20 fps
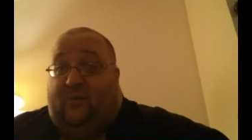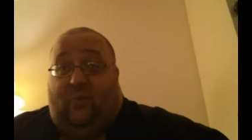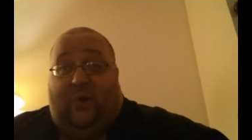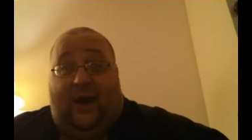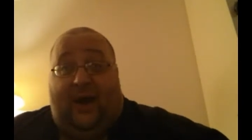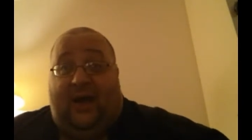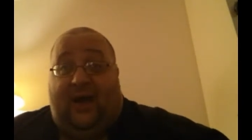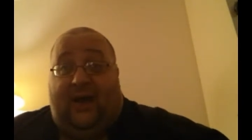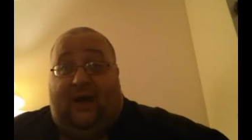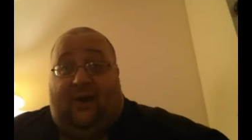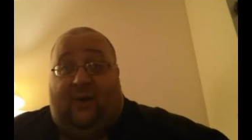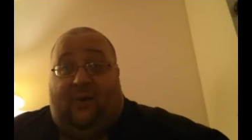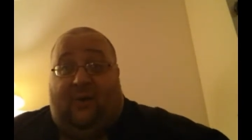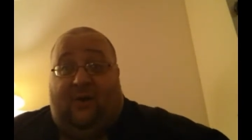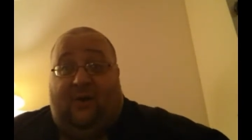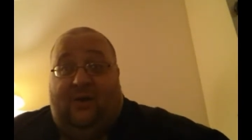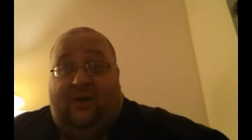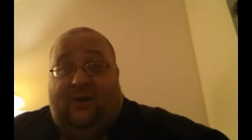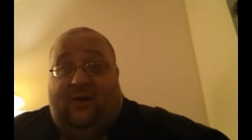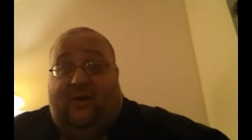"Wow."
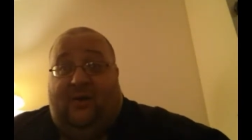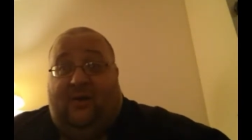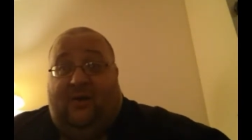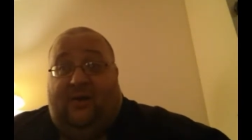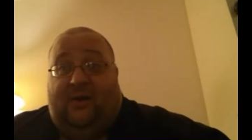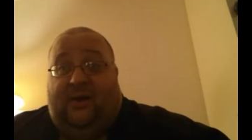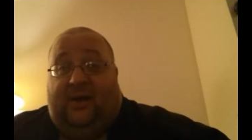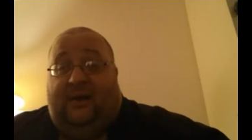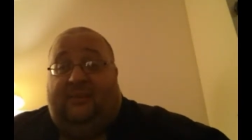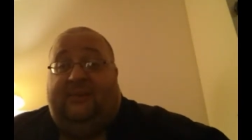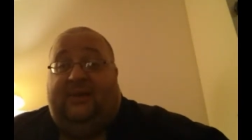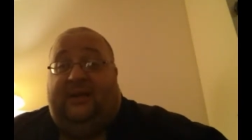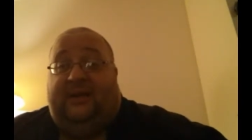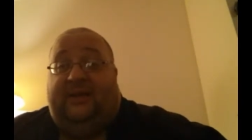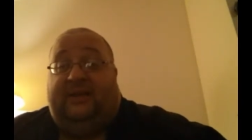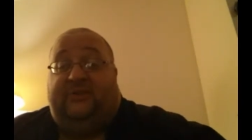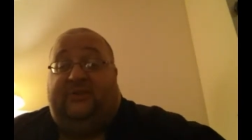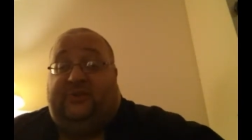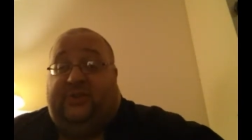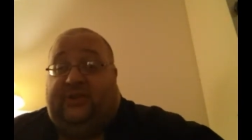I
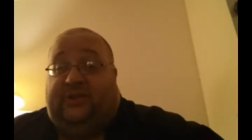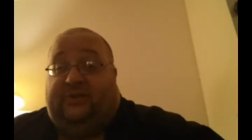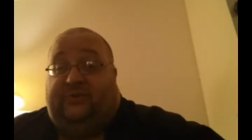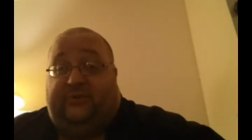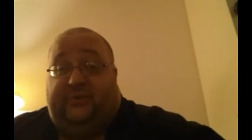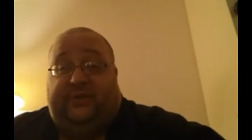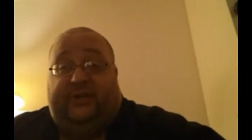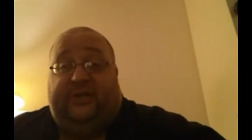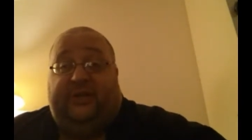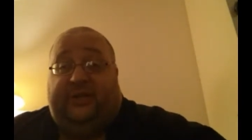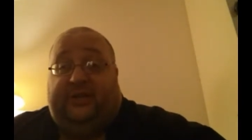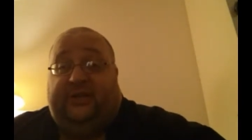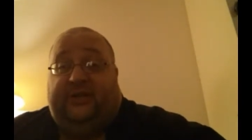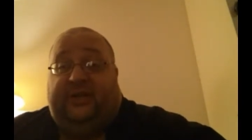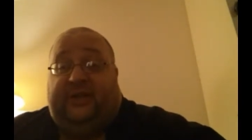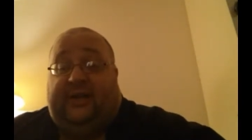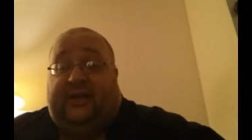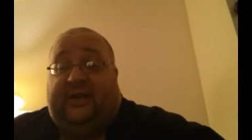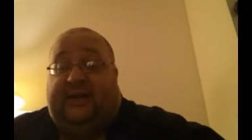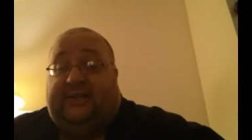mean, it's it's really
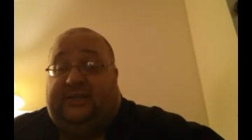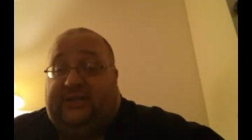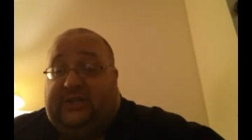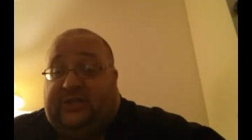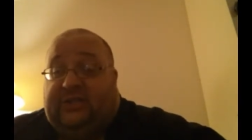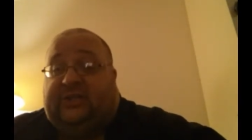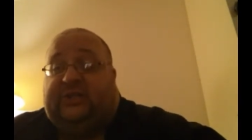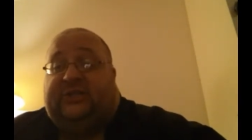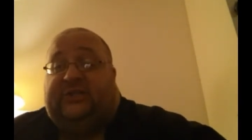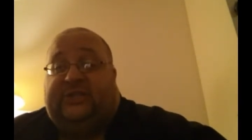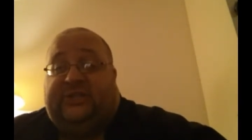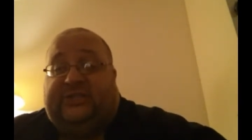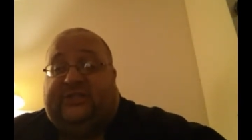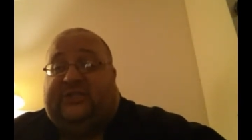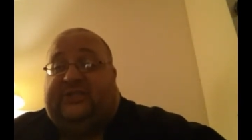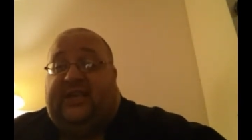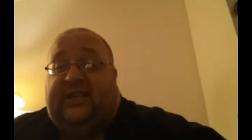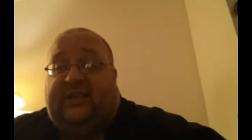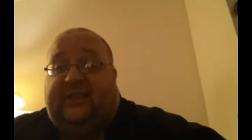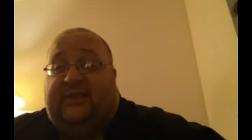good. It's good to
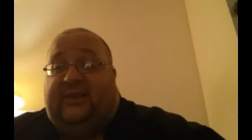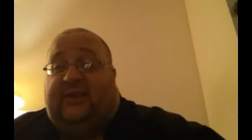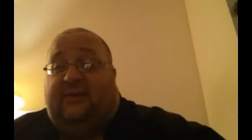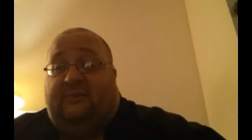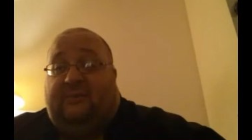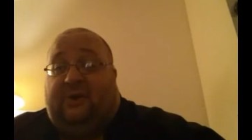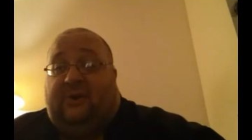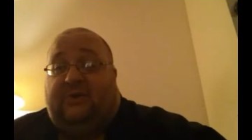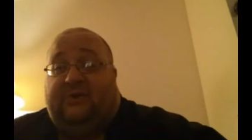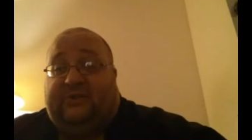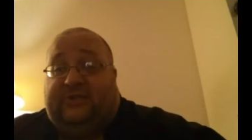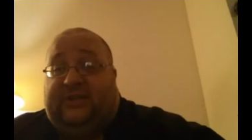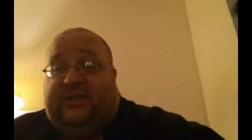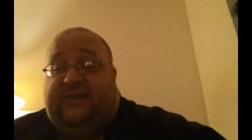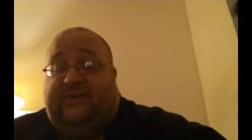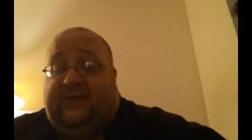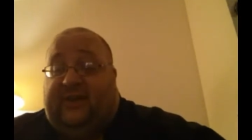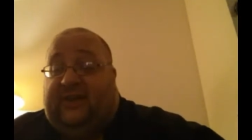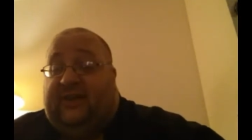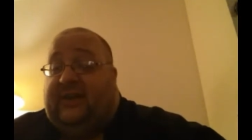see them on
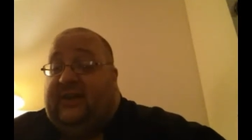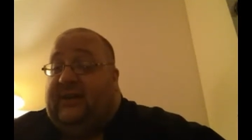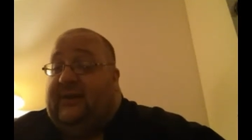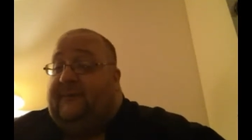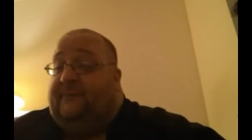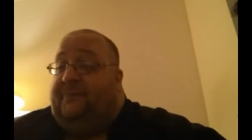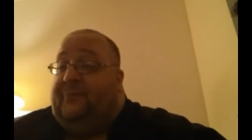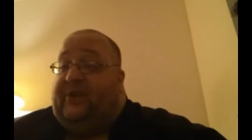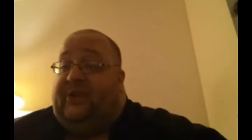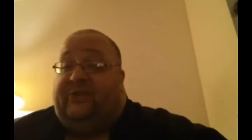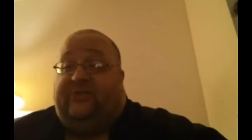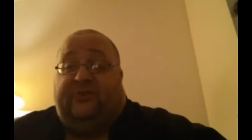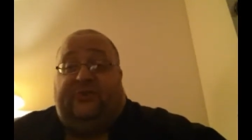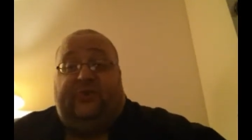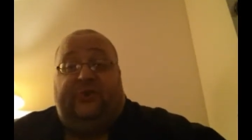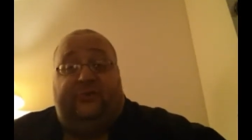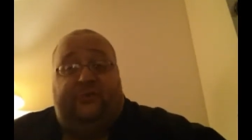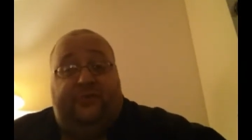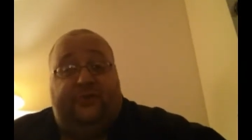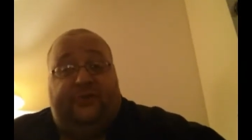TV. It's
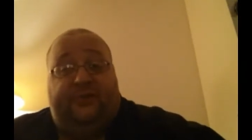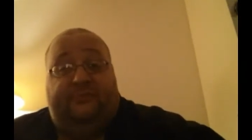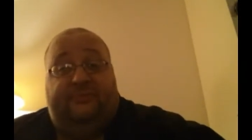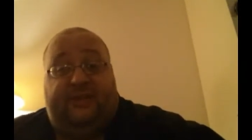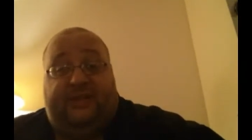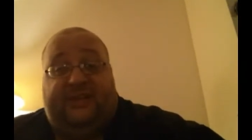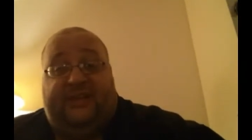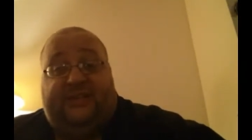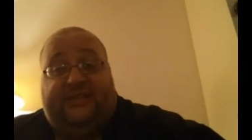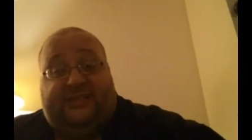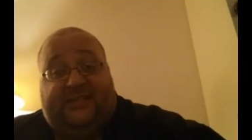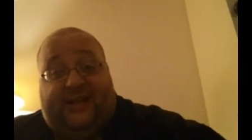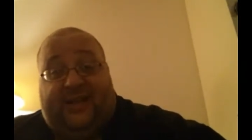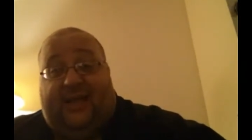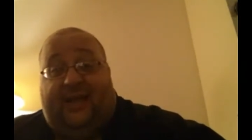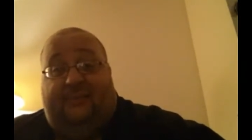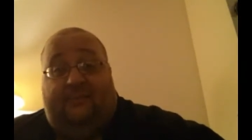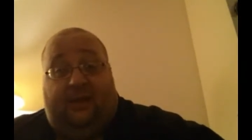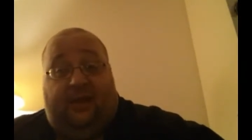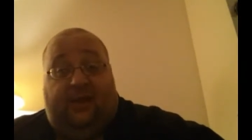good for them to get a
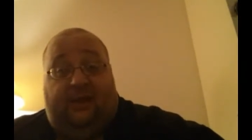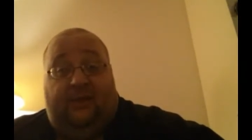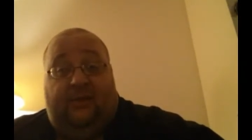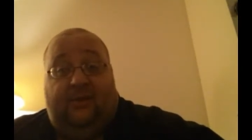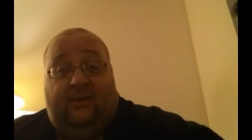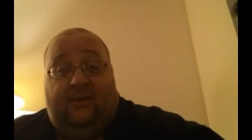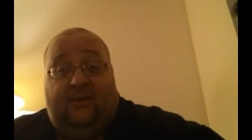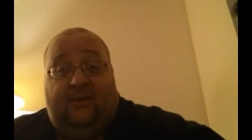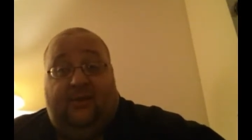slammy.